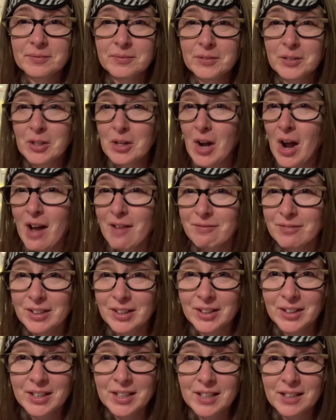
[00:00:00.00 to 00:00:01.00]
You're not
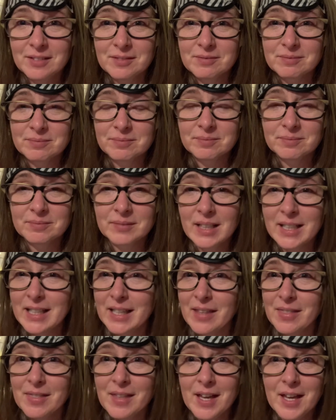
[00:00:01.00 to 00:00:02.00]
feeling it. I
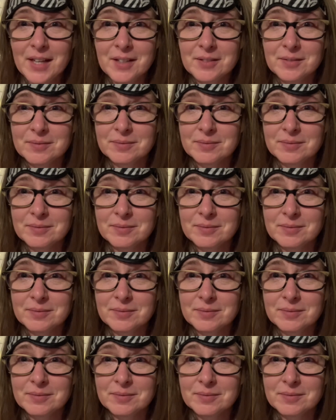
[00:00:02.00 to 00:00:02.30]
get that.